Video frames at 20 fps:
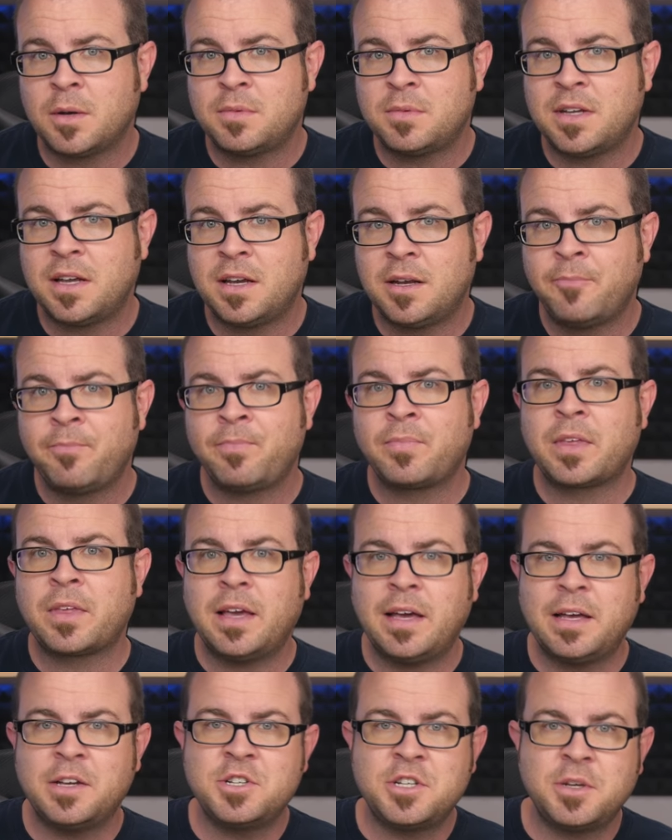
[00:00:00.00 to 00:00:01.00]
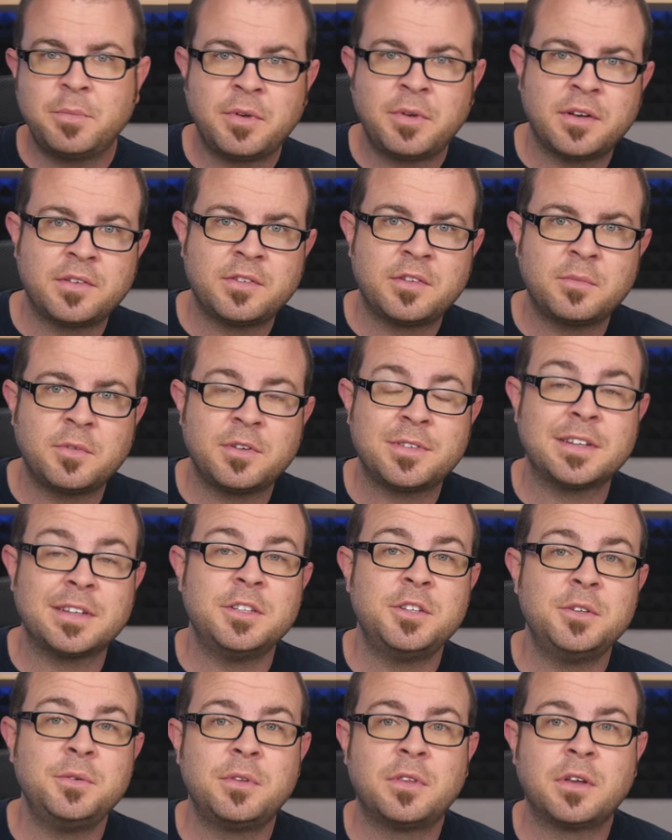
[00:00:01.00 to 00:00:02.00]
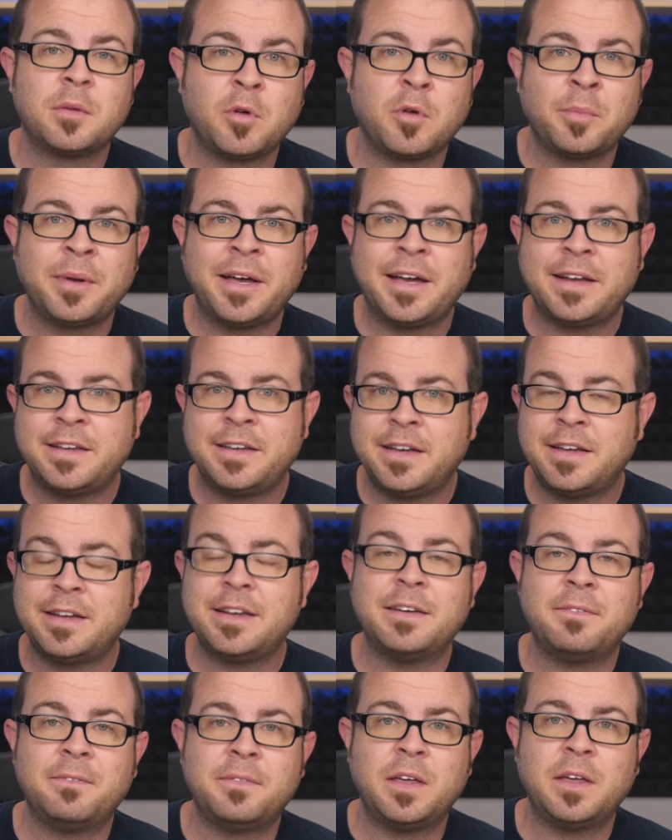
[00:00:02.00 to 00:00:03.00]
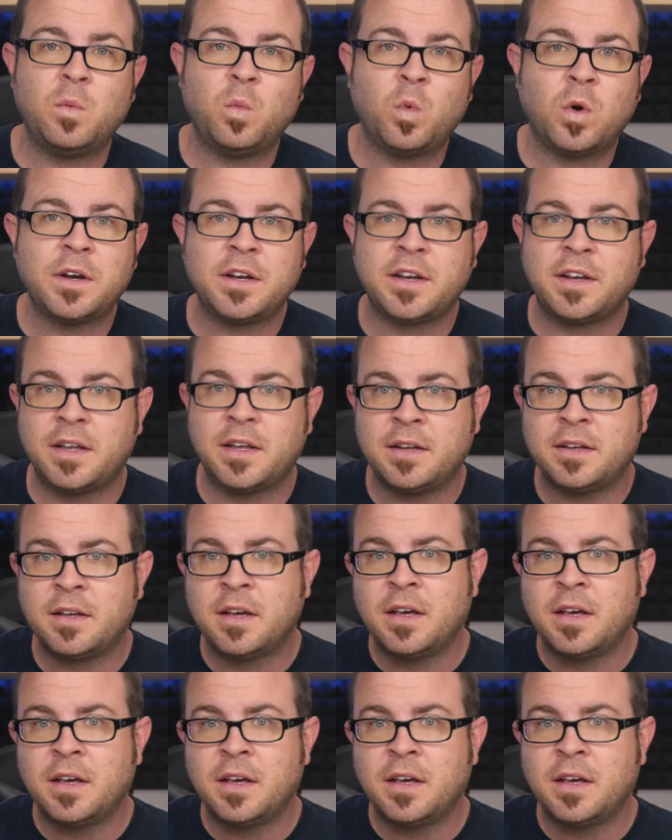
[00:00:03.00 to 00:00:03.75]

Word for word: update and ship customers a new thermal pad kit if they wanted it.